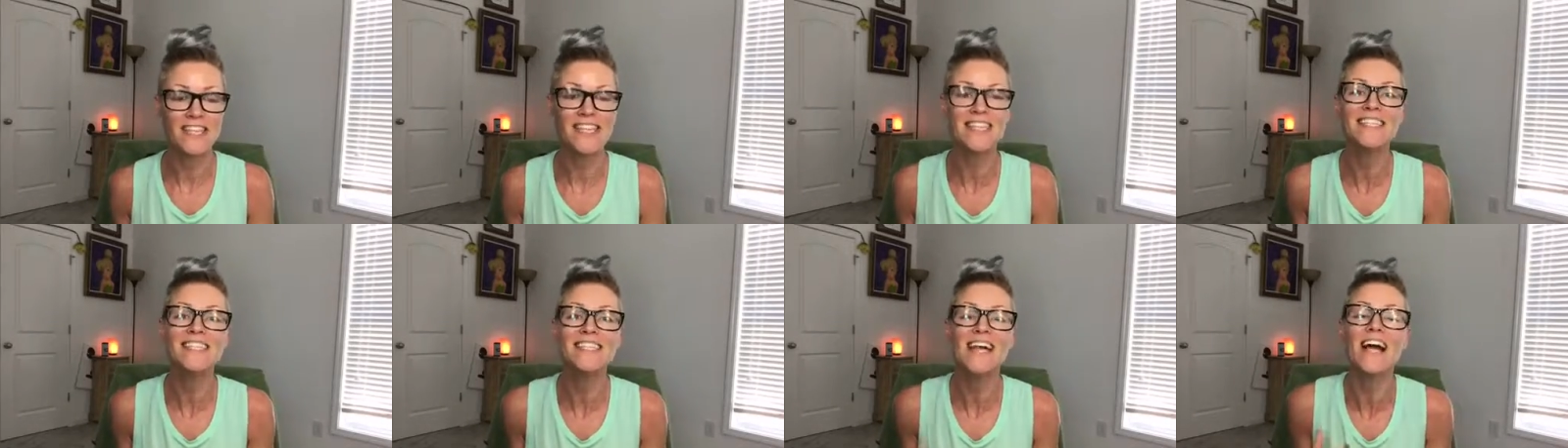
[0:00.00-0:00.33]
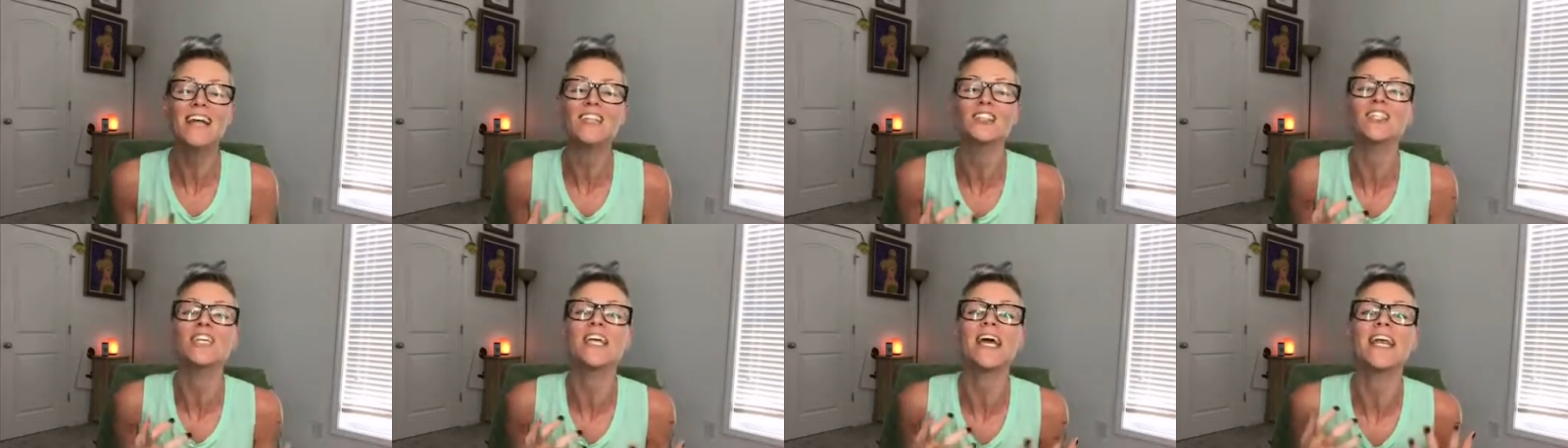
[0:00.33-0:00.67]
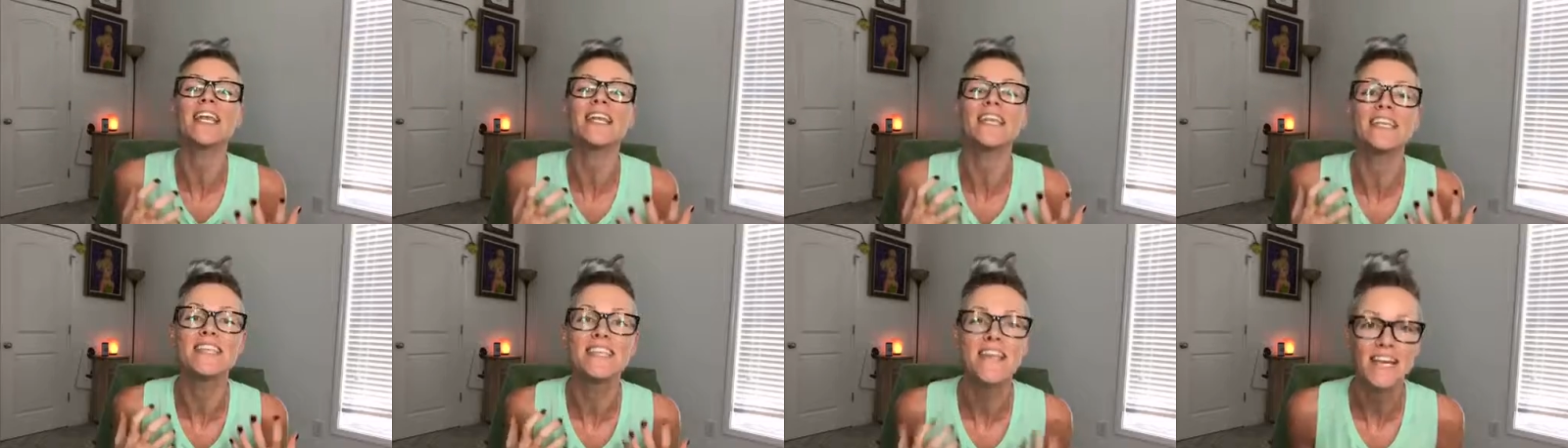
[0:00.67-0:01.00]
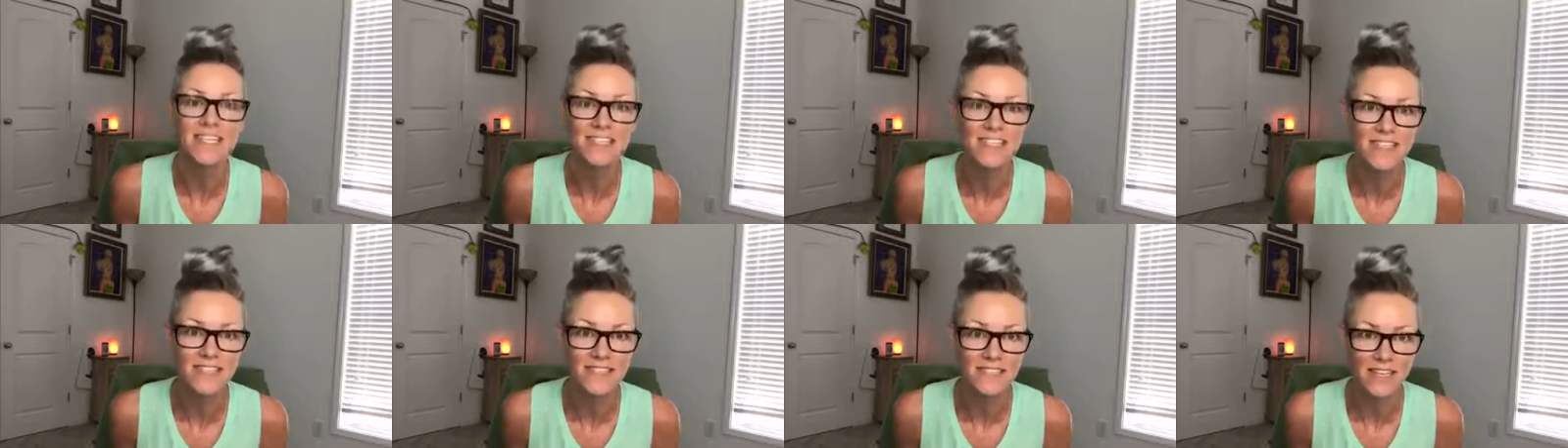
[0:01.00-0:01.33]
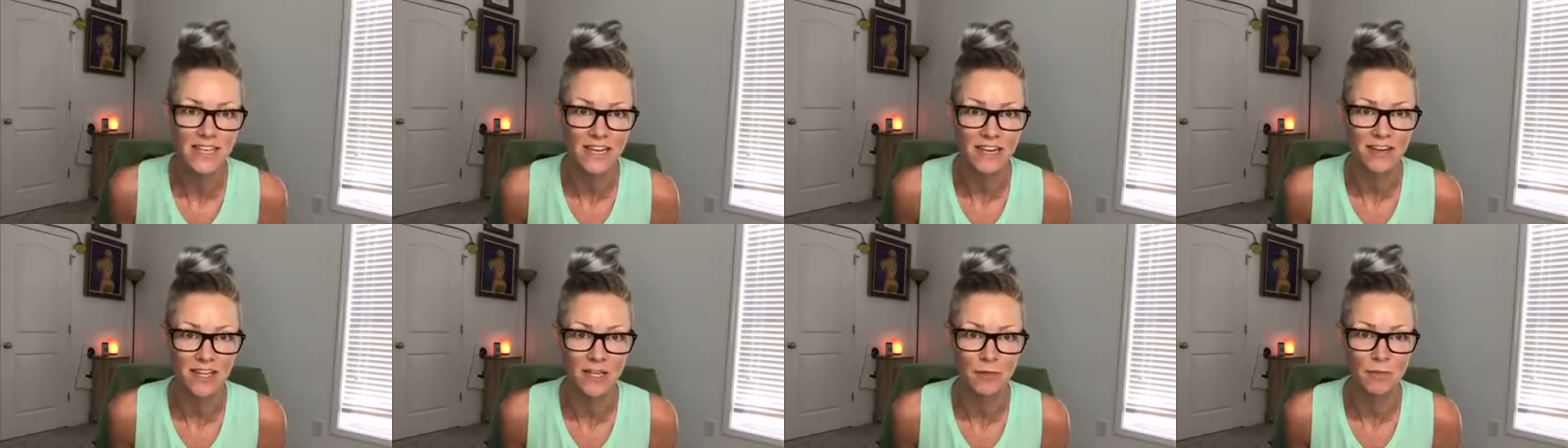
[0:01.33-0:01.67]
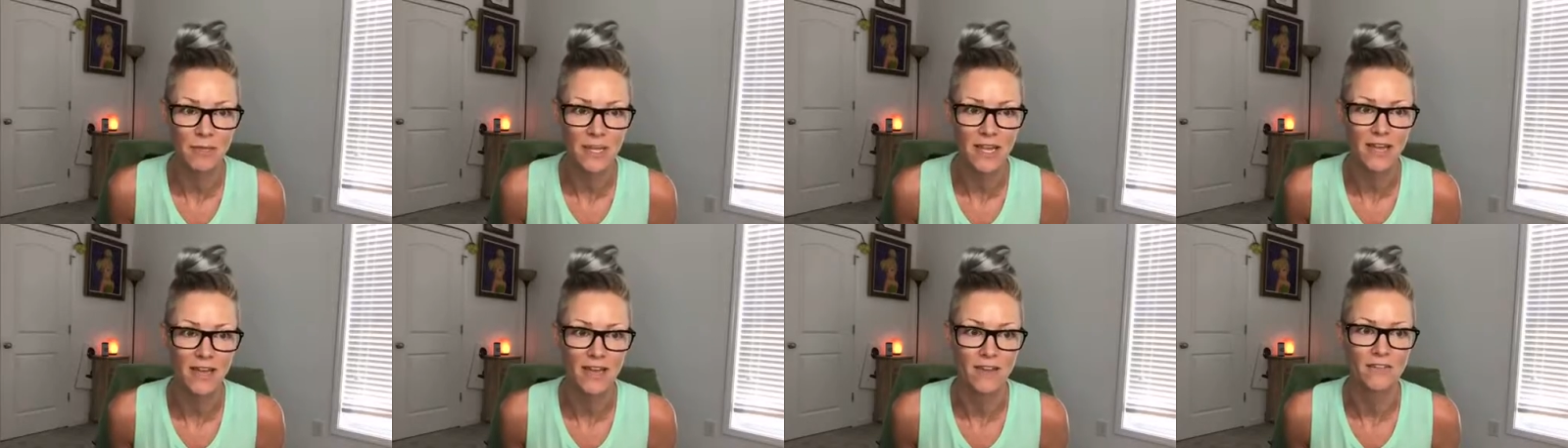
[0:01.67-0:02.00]
It is actually a necessary
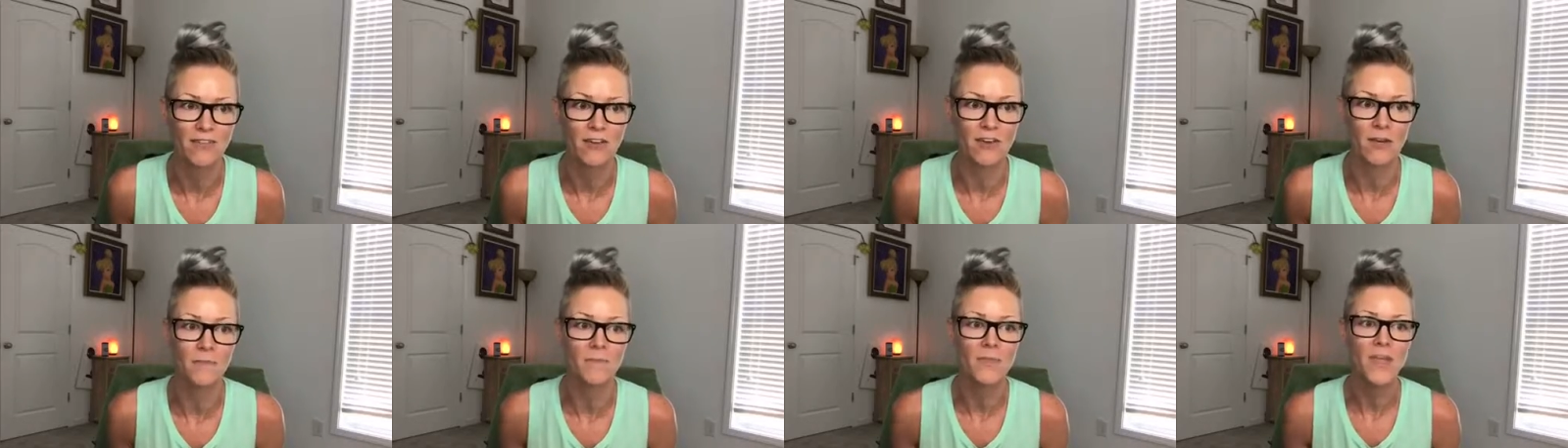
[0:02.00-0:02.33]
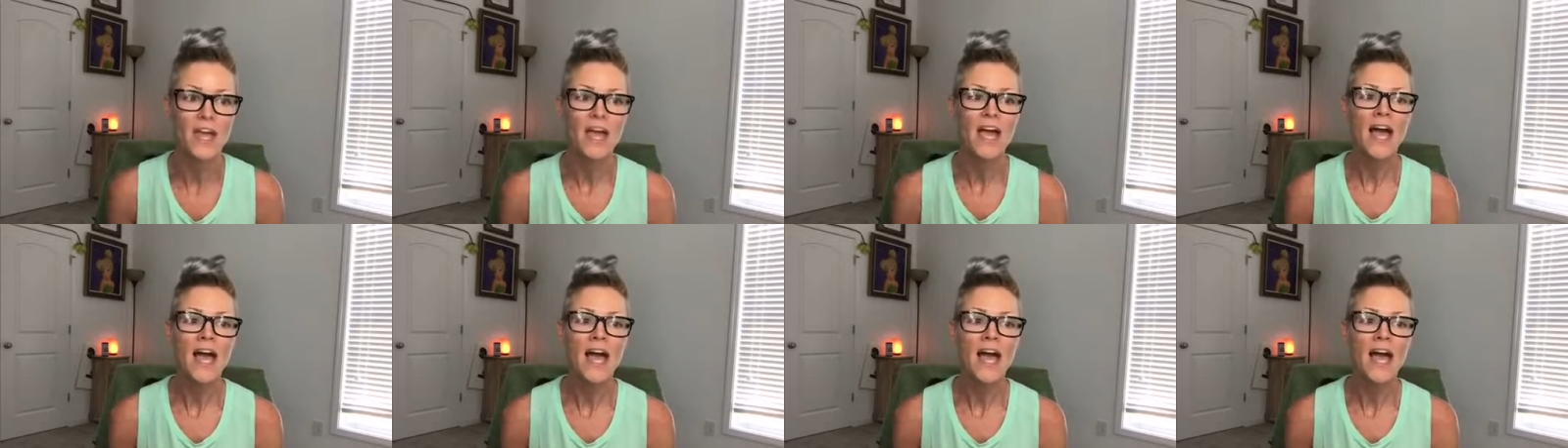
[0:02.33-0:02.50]
behavior.